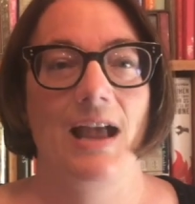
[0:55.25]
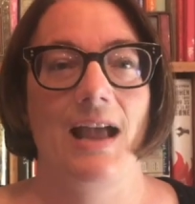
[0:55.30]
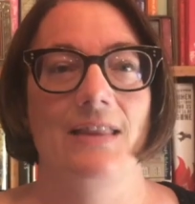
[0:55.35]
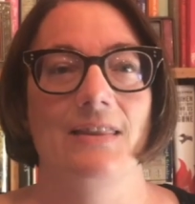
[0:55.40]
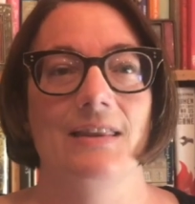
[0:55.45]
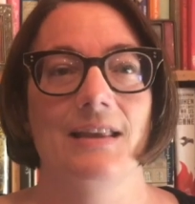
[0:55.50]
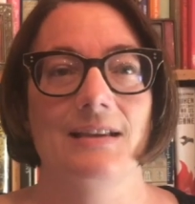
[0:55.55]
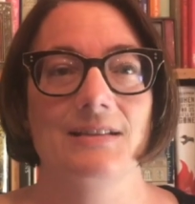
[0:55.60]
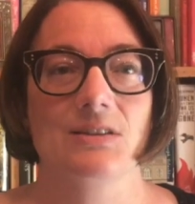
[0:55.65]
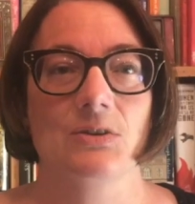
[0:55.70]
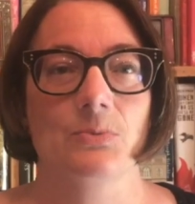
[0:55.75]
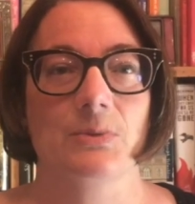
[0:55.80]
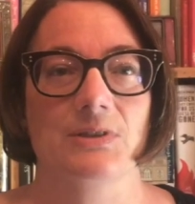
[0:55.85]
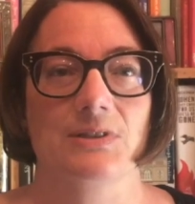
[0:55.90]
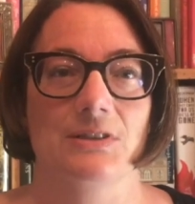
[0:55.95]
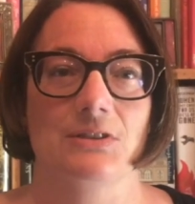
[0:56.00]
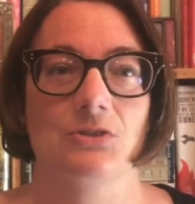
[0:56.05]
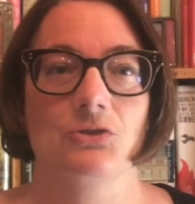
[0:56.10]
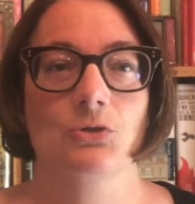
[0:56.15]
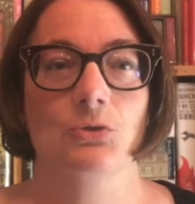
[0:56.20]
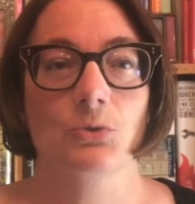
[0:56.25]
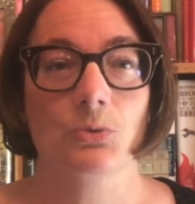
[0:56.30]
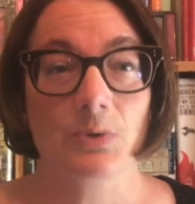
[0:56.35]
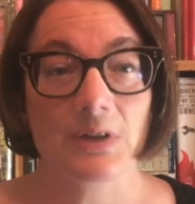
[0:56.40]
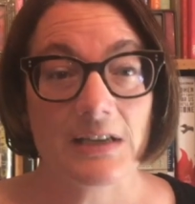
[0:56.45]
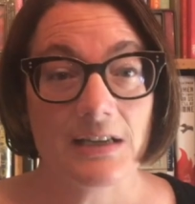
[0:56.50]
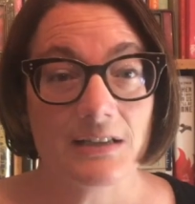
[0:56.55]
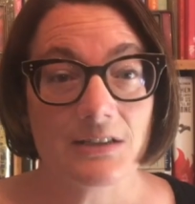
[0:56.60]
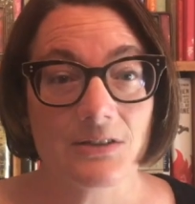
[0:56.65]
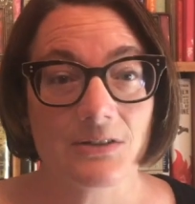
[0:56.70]
and thus it was a
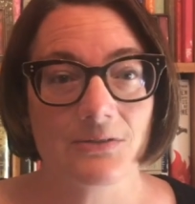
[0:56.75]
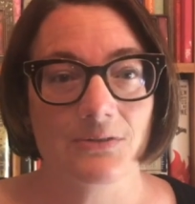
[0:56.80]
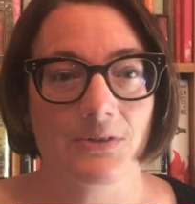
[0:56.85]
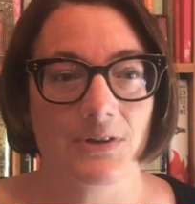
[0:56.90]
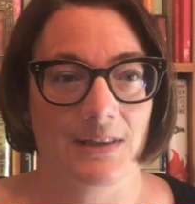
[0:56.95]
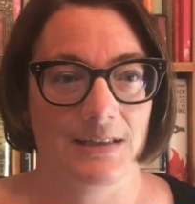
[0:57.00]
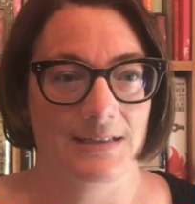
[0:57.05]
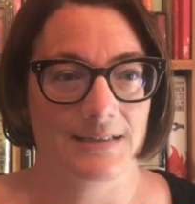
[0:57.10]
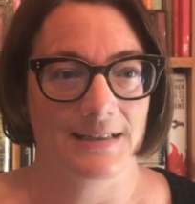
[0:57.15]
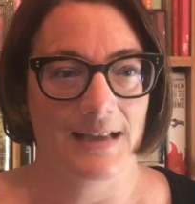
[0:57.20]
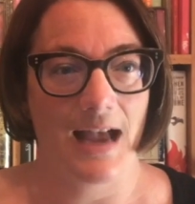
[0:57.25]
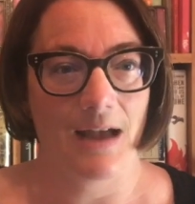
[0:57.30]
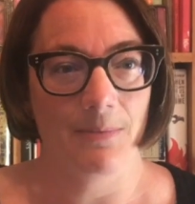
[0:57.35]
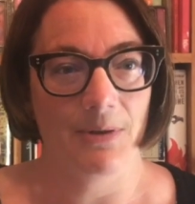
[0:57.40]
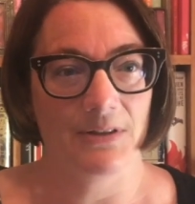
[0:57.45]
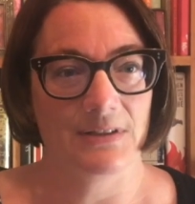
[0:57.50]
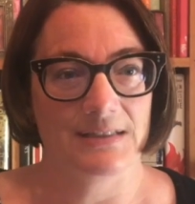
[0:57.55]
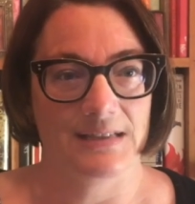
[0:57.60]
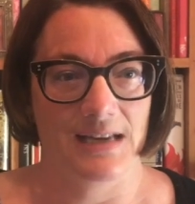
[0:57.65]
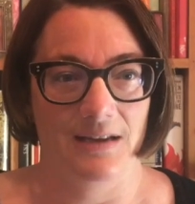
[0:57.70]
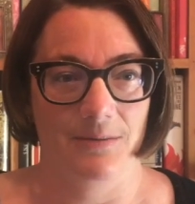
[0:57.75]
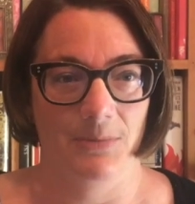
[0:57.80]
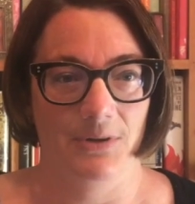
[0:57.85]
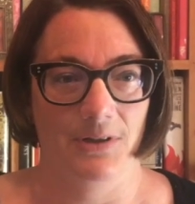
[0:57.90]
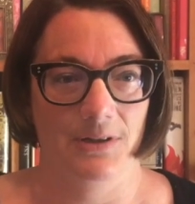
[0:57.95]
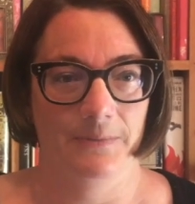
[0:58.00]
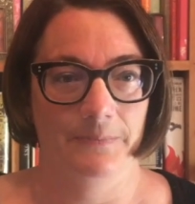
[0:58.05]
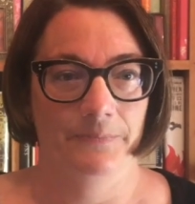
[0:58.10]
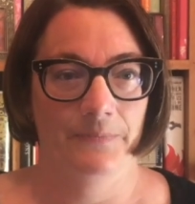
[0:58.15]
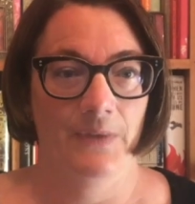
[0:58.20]
treat for the Sabbath table.